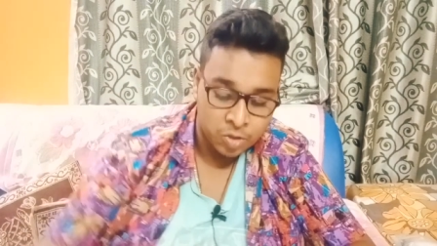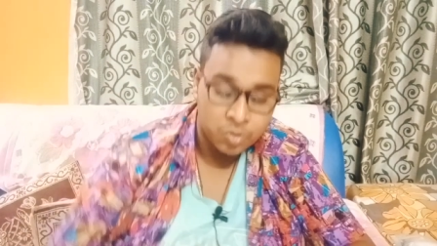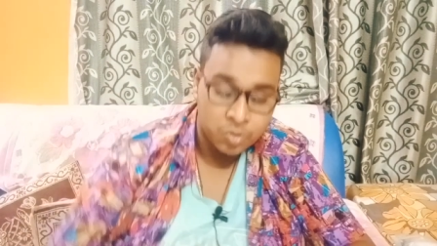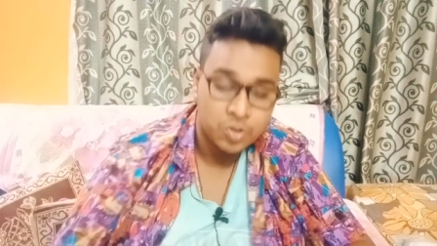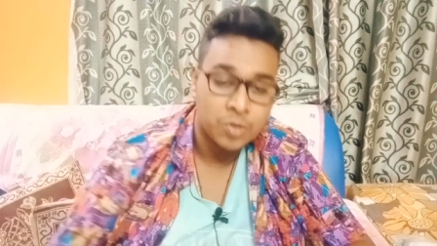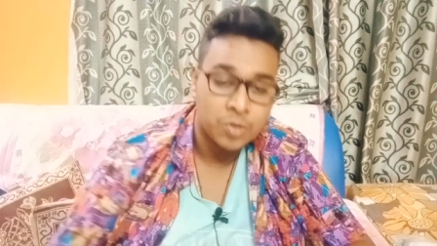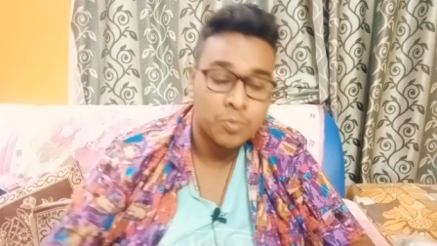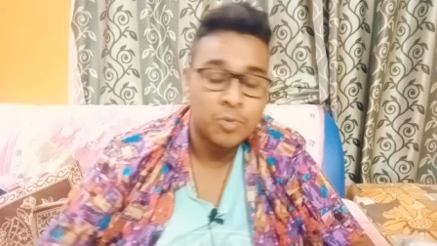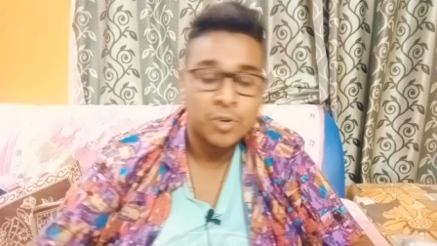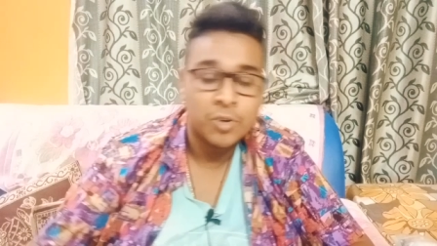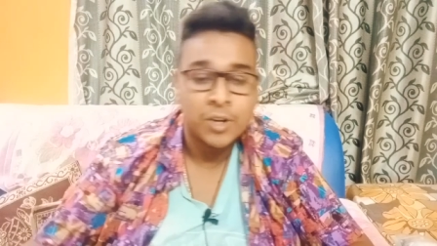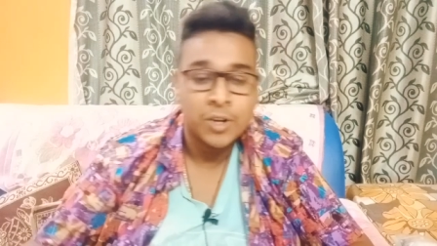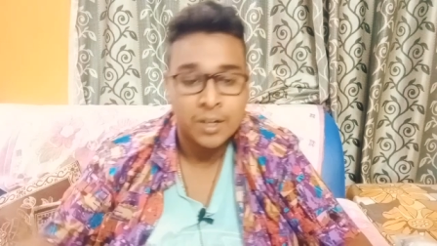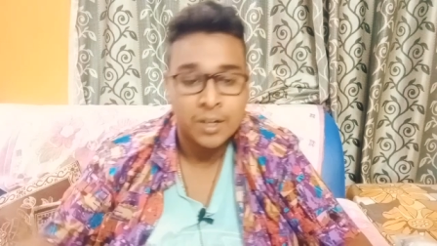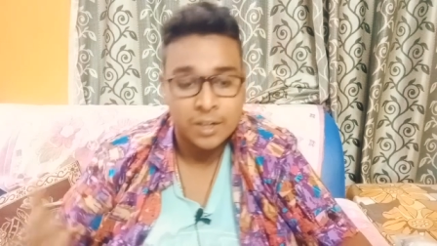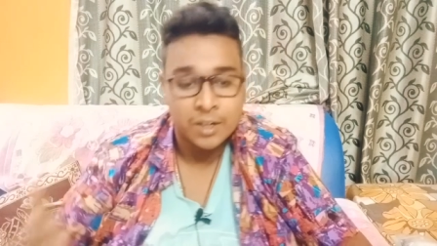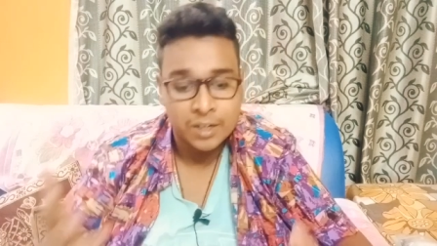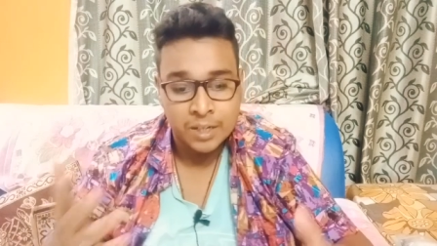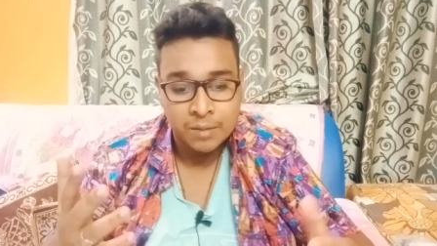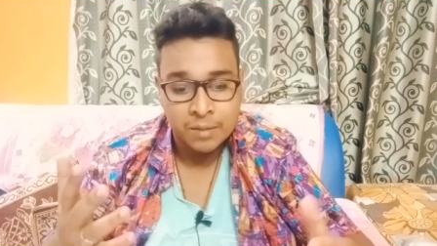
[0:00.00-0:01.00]

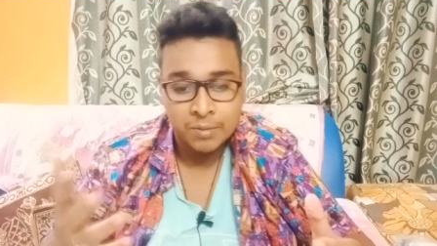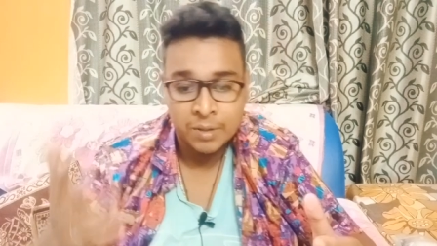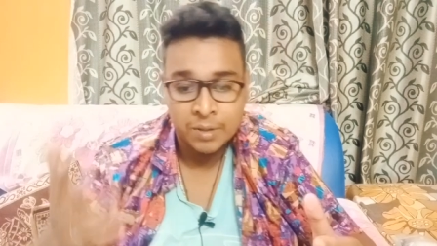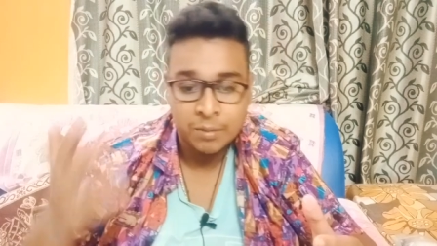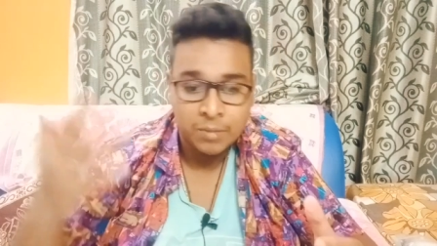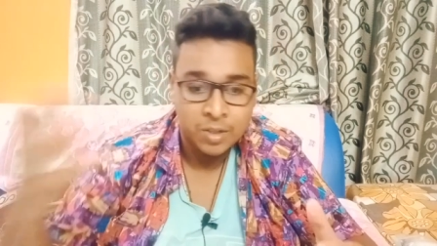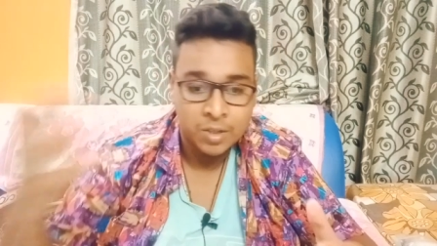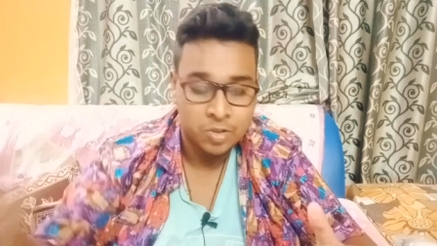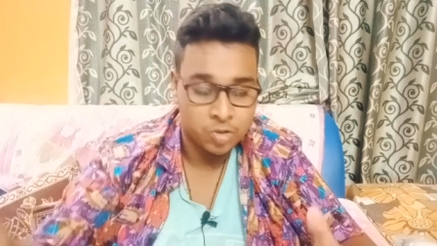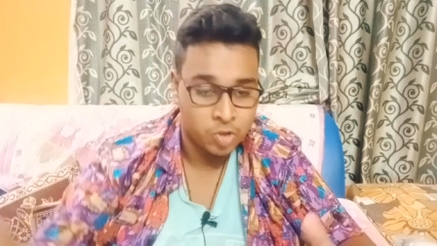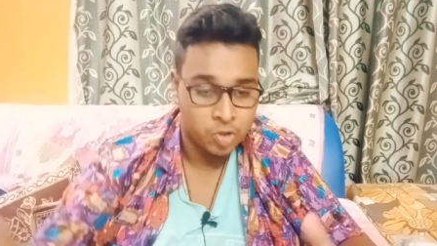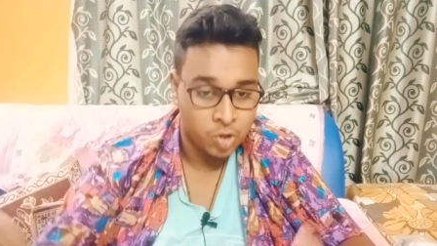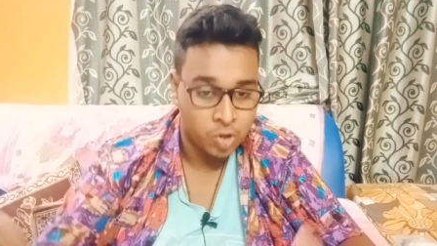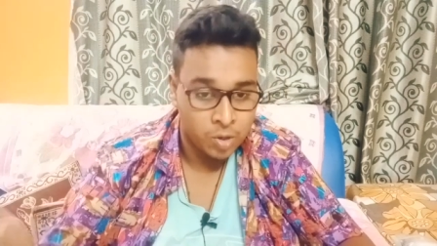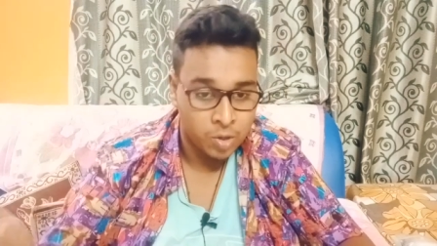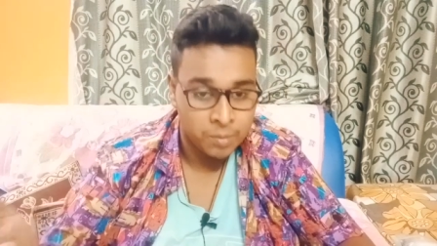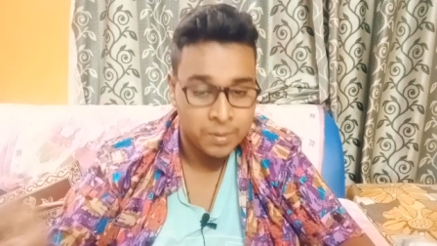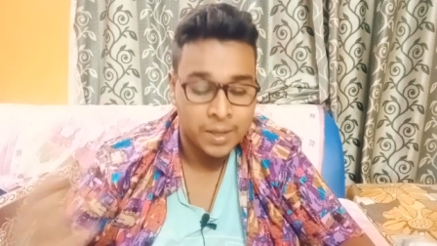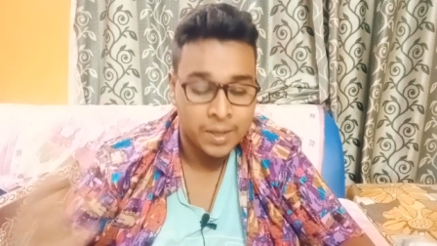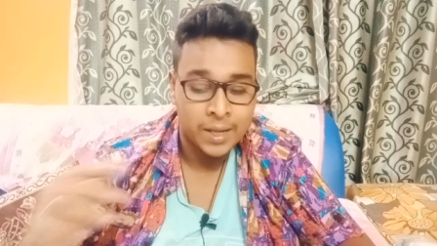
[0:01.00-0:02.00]
Yoshimura gives him a
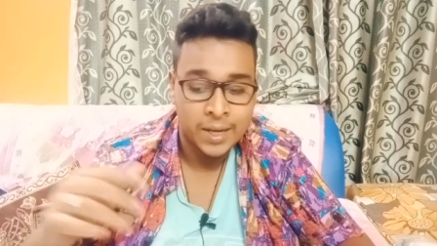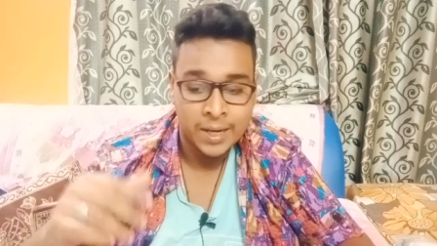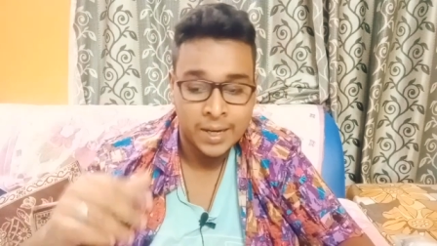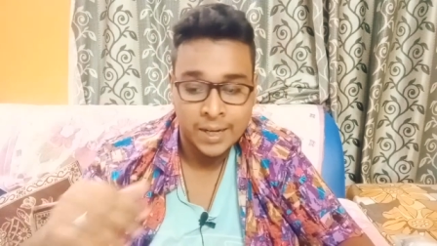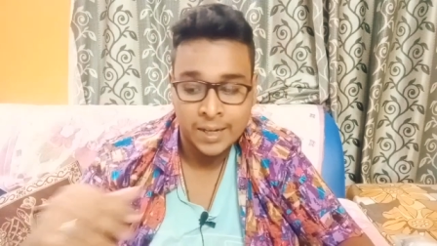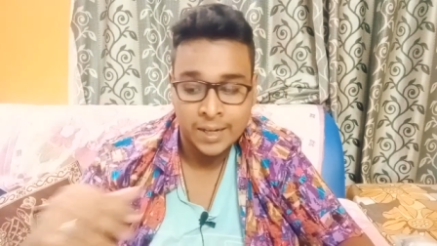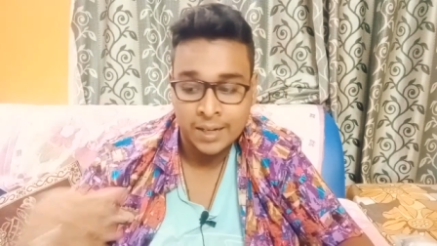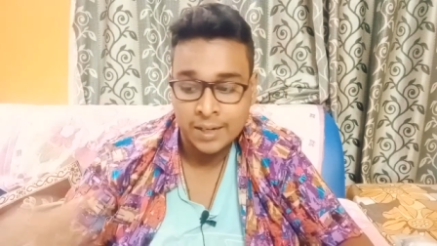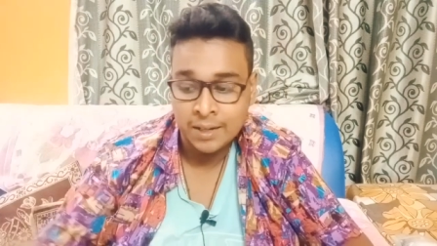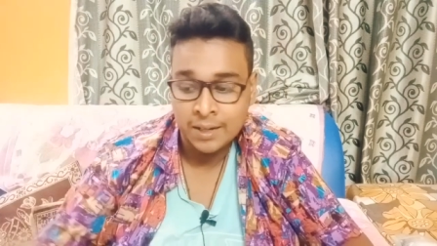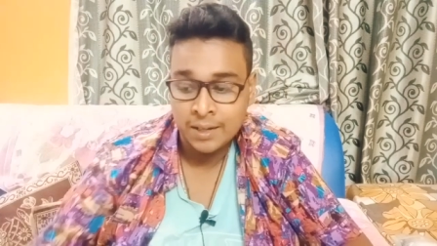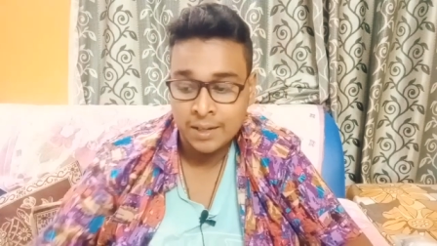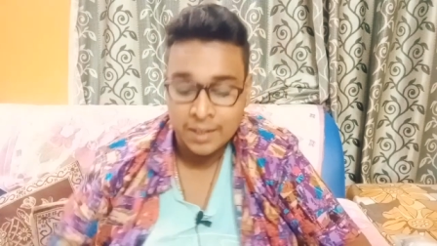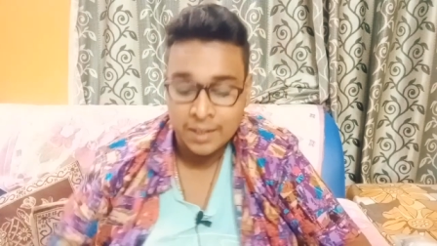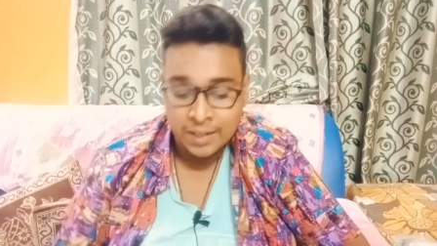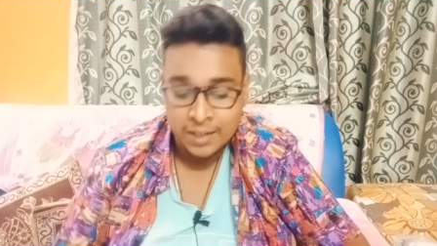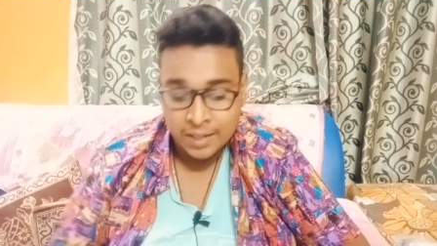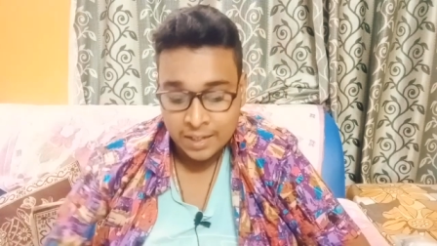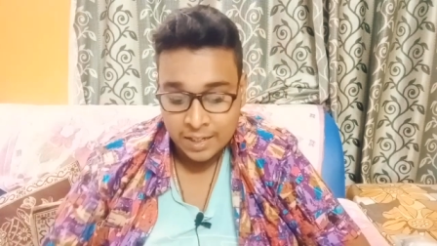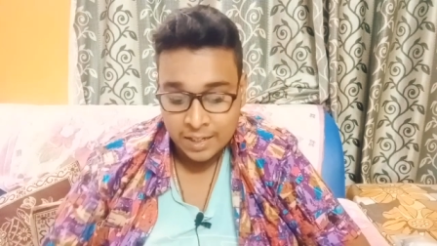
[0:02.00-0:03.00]
job, and
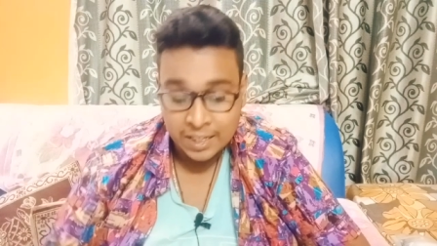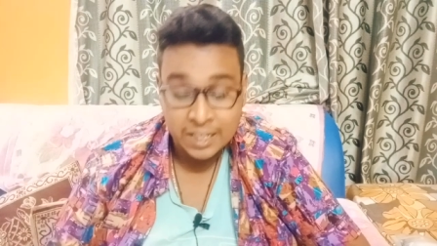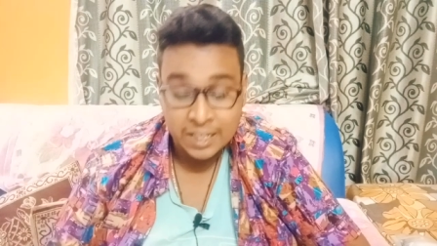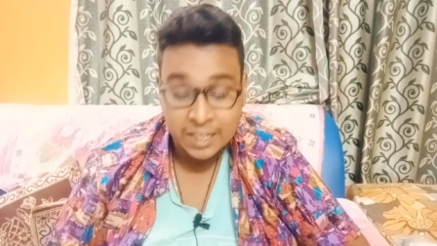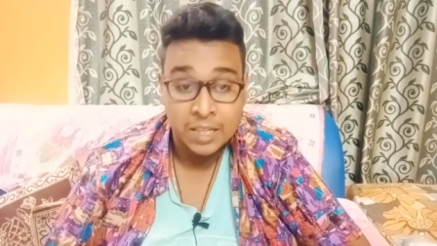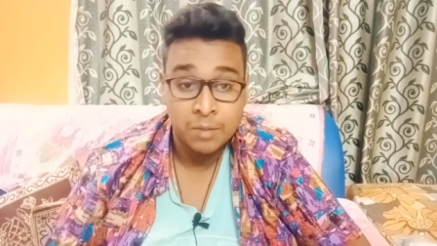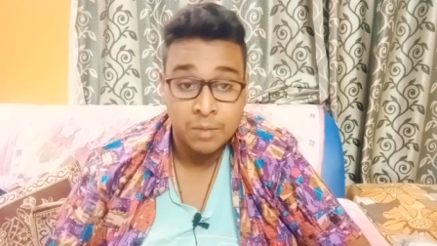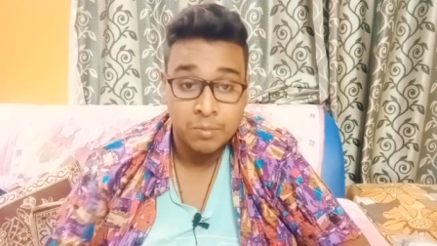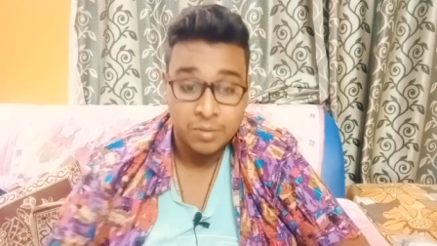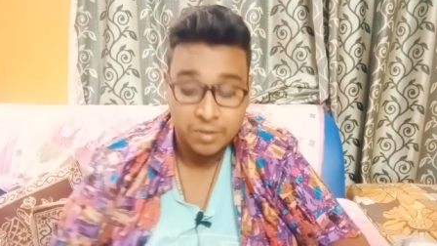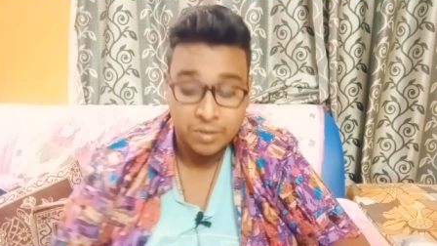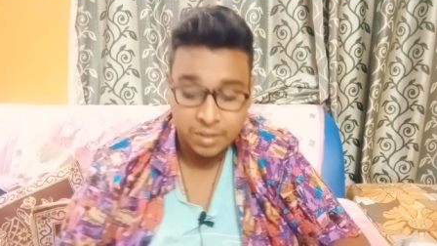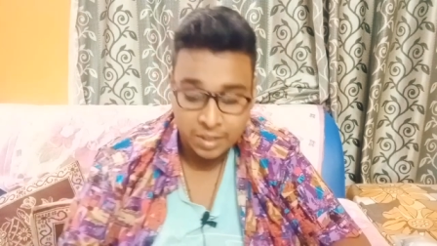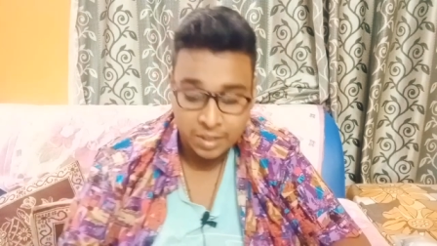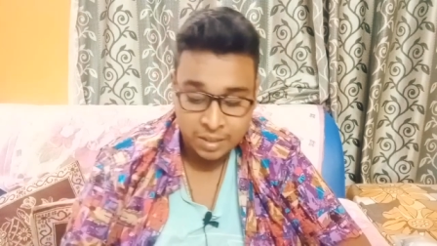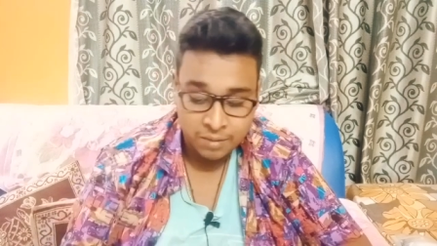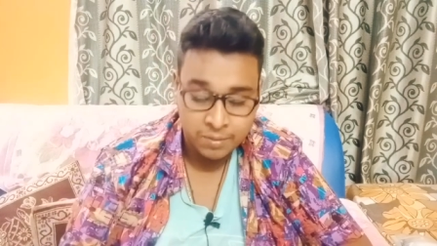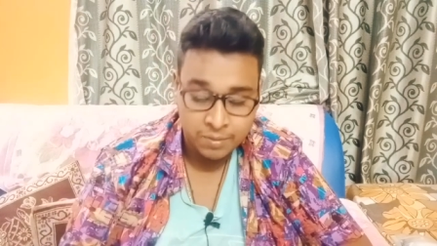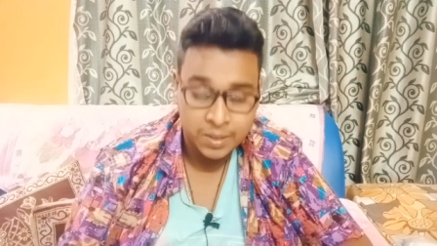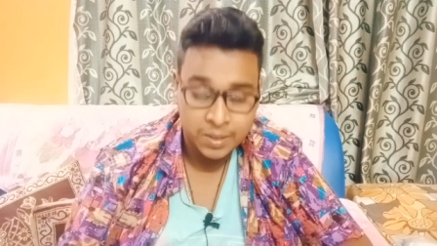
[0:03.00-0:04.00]
he
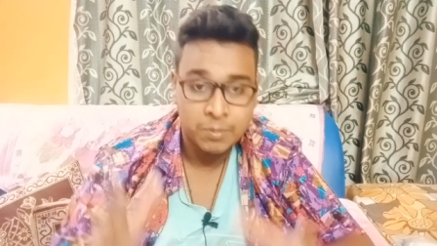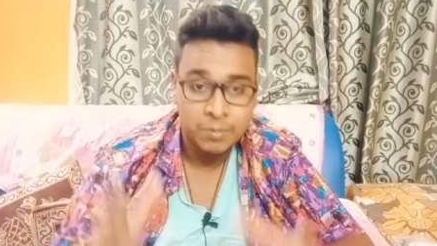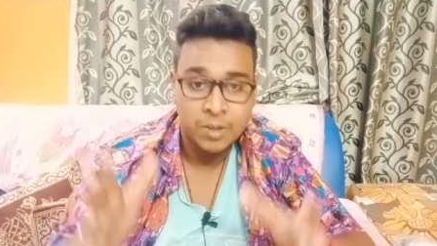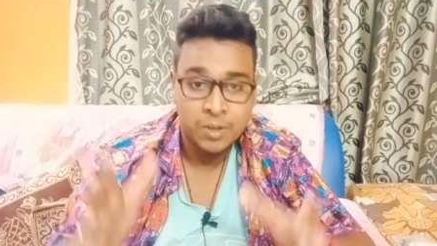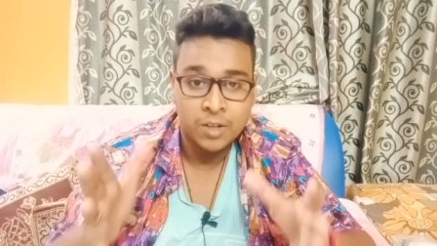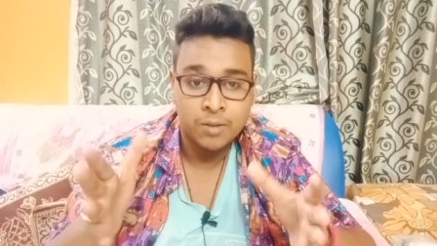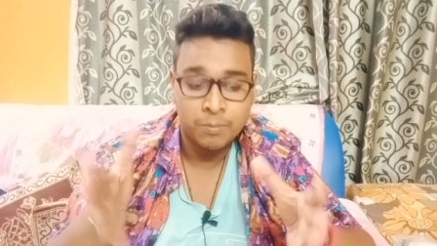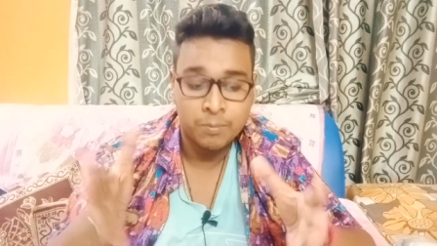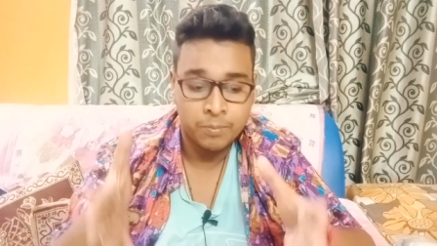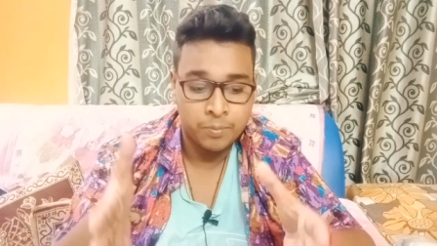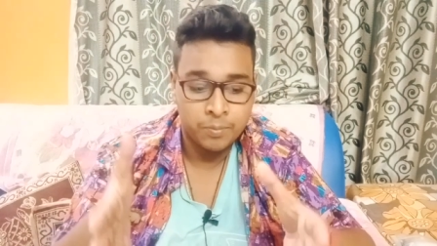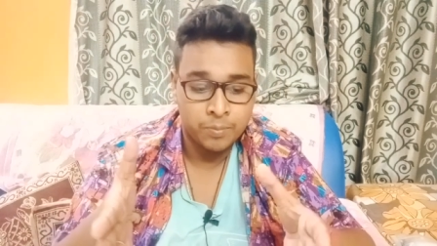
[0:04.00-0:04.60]
gives him a